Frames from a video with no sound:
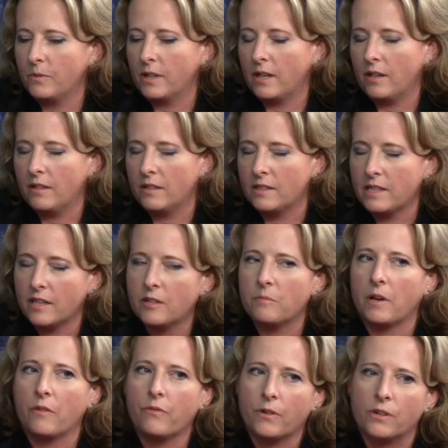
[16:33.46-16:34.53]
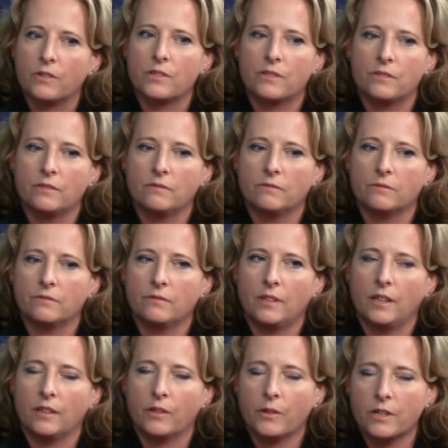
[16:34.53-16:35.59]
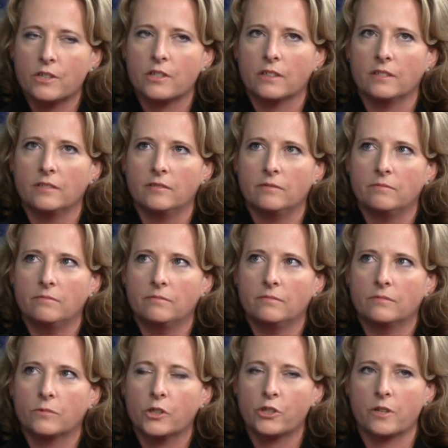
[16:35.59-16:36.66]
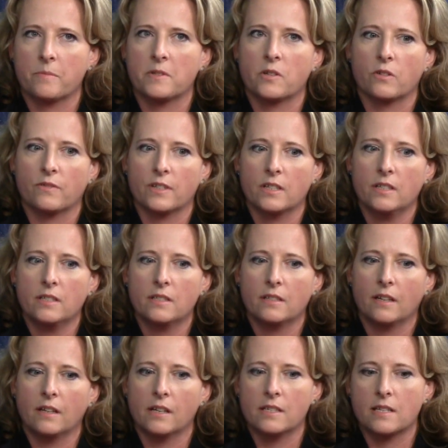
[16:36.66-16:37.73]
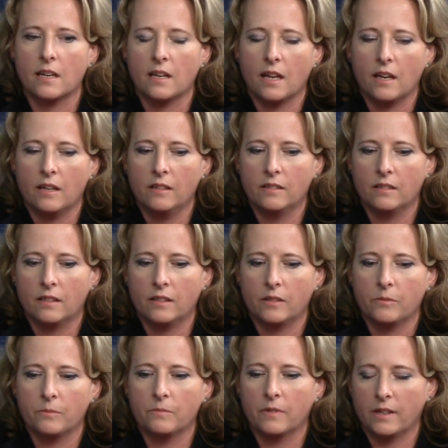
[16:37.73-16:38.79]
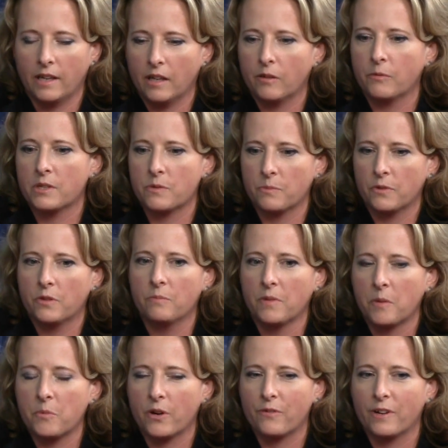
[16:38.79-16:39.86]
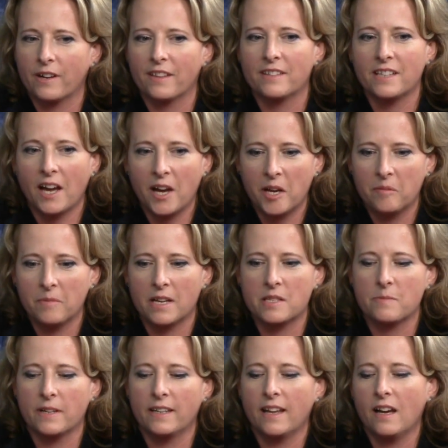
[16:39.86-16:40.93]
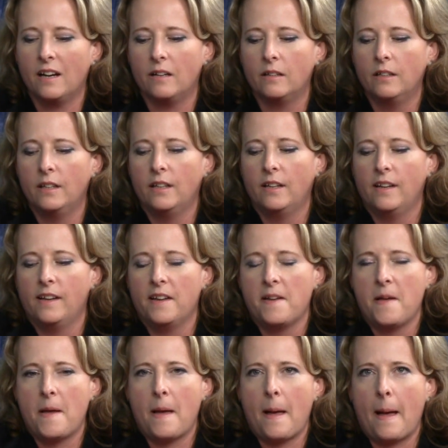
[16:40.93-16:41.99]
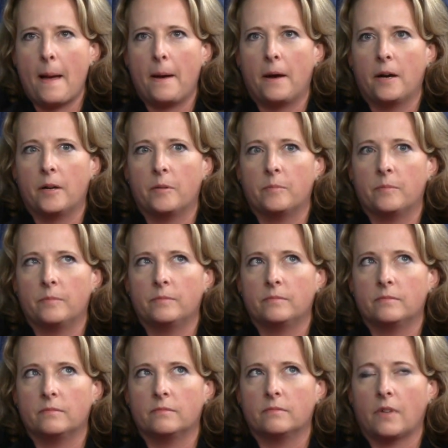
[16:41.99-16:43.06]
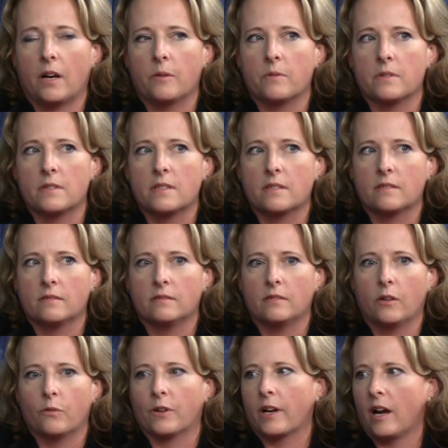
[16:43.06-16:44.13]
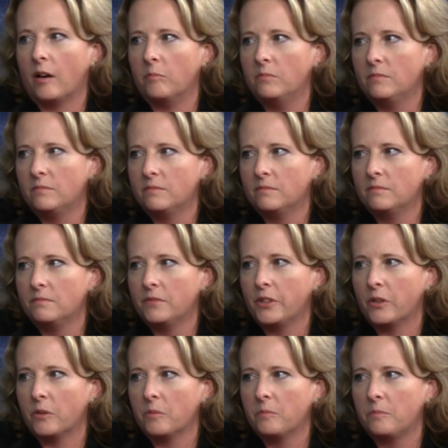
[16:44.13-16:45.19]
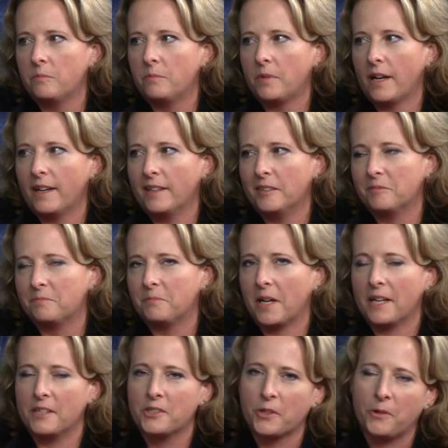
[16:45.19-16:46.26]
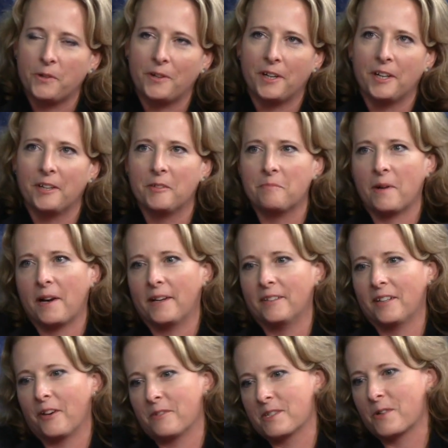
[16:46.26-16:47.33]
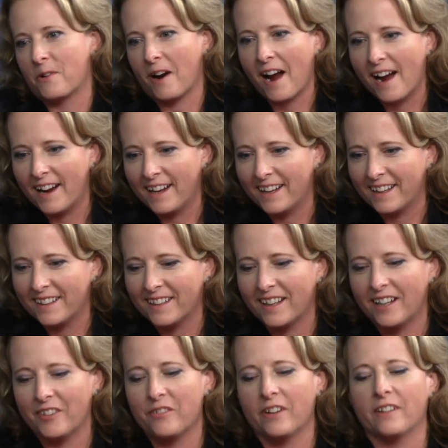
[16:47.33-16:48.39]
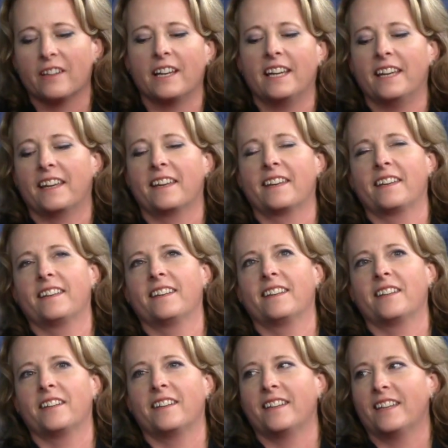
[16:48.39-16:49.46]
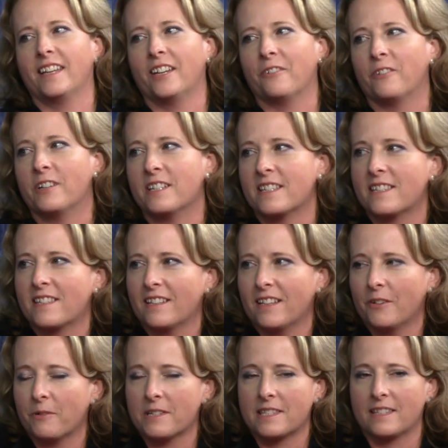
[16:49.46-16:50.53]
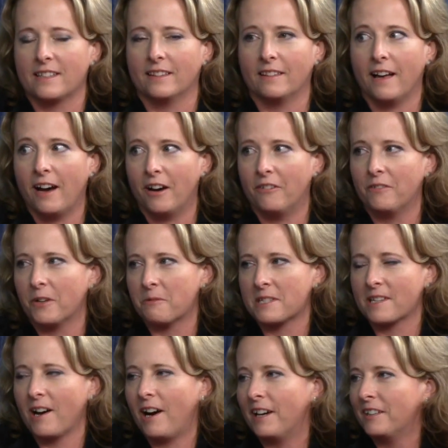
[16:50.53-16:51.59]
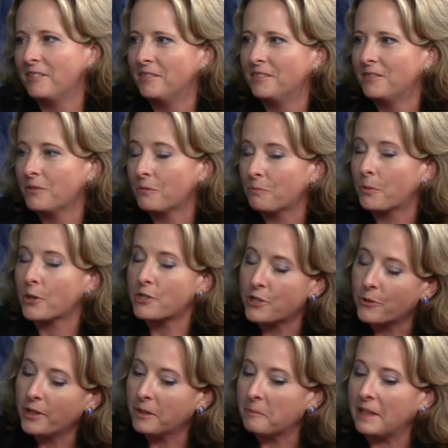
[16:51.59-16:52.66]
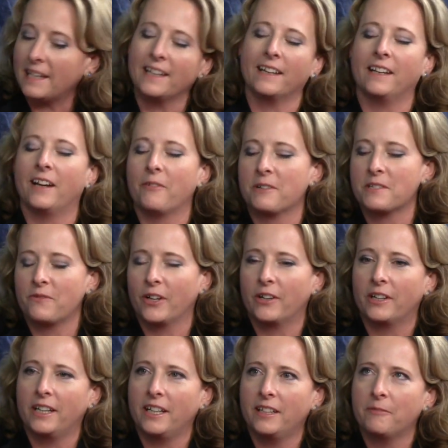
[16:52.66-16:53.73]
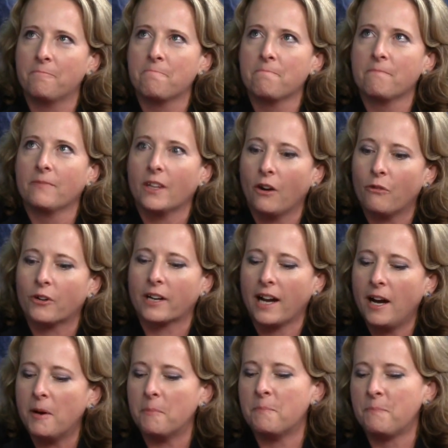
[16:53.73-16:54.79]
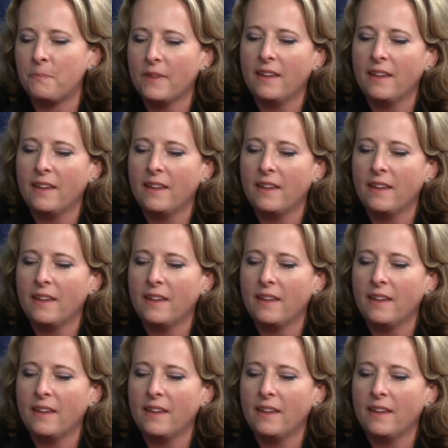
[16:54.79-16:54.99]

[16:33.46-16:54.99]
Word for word: I attended my first uh, Christian worship service on a Sunday, I, again it was with my boyfriend at the time, husband now. Um, I was overcome, you know, by by joy, by I was crying. I felt like it had. was it was the love, it was God pursuing me, and I was very overcome.